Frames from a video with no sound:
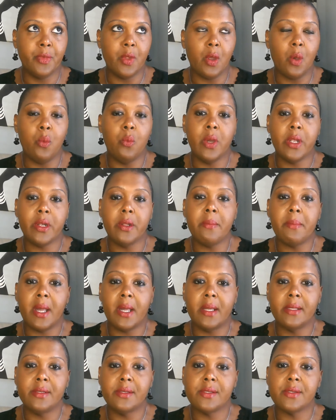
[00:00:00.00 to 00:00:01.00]
winter
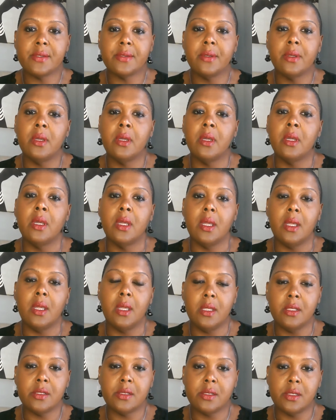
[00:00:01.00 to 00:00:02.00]
months,
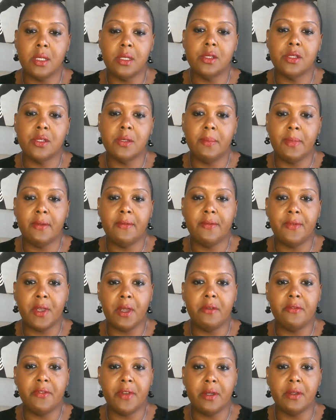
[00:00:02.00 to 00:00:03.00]
it tend to be
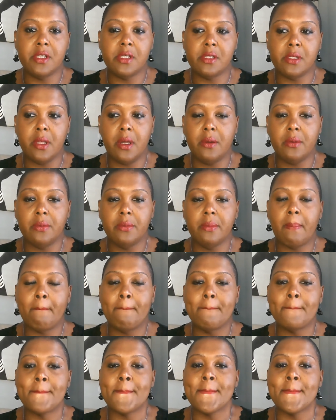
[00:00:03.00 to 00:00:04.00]
very, very slow.
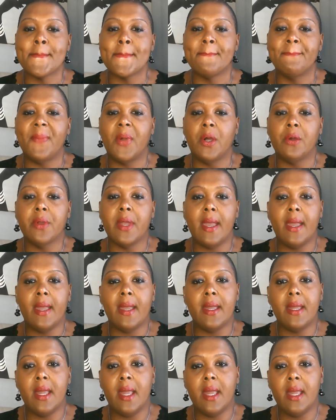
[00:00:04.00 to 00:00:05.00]

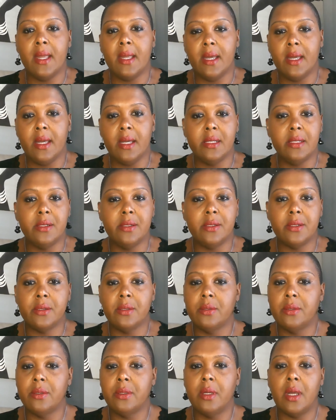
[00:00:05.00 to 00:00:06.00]
Okay, and
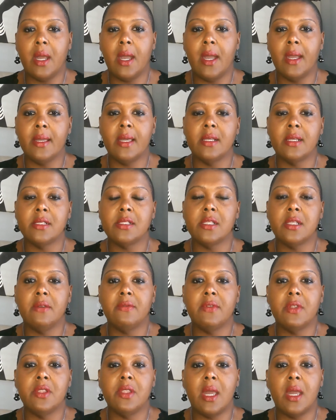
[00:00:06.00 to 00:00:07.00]
I guess
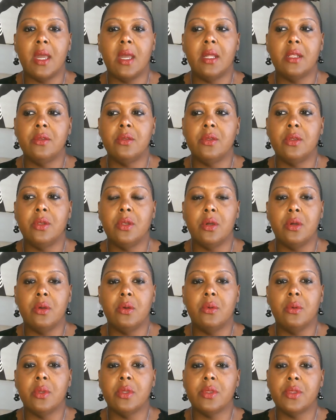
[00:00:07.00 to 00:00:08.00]
given that,
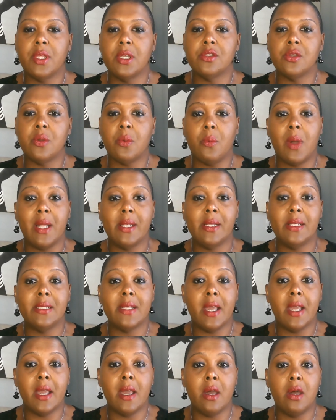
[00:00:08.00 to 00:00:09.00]
things are winding
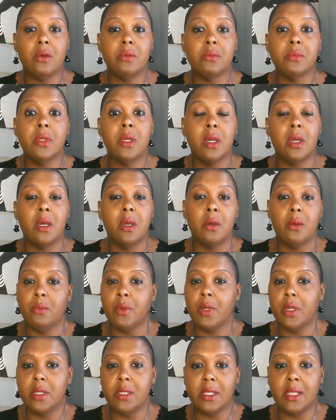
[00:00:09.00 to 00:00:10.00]
down,
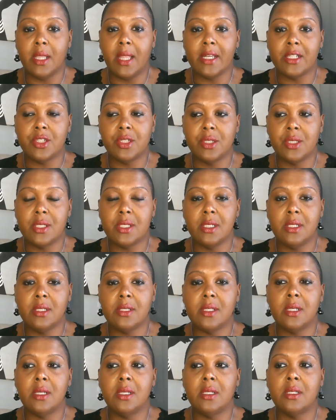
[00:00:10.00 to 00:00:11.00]
we're in an election
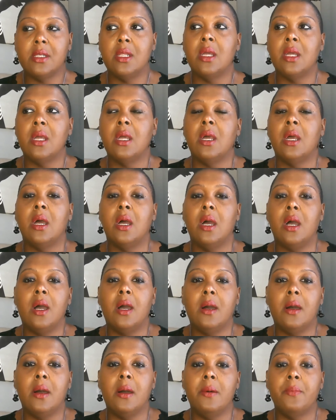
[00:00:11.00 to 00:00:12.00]
season,
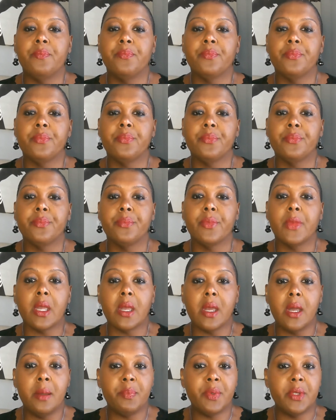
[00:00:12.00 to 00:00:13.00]

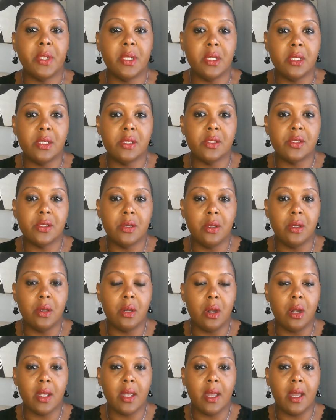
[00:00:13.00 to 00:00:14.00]
companies
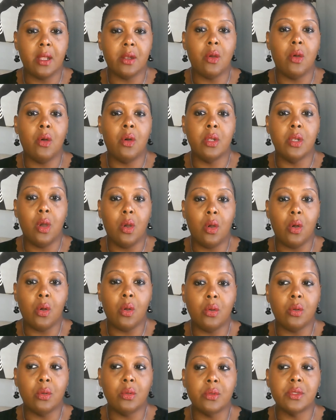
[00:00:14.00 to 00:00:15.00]
are kind of on
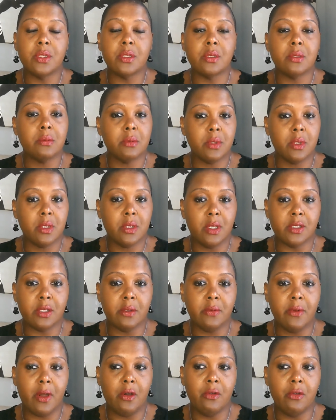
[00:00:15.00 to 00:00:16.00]
hold because
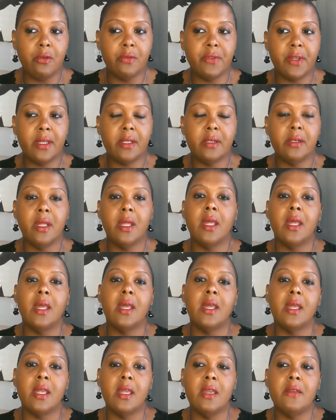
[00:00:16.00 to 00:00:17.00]
of COVID.
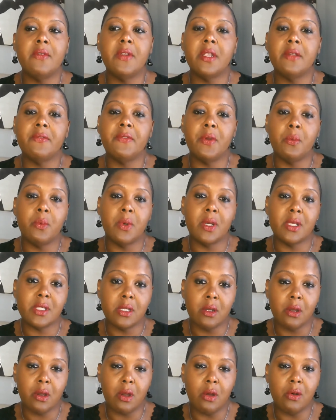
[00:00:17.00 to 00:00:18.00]
Even if it
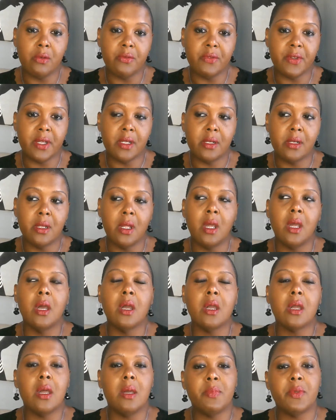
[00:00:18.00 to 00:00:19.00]
wasn't COVID,
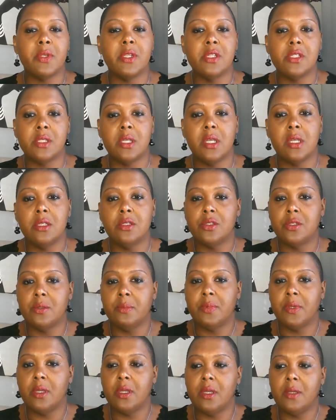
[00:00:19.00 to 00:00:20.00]
companies tend to
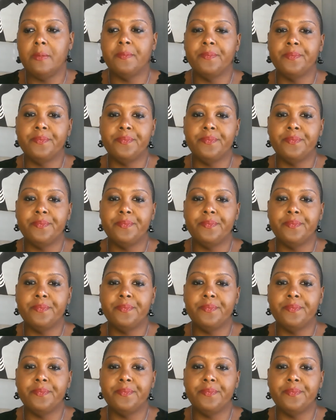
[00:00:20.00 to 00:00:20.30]
be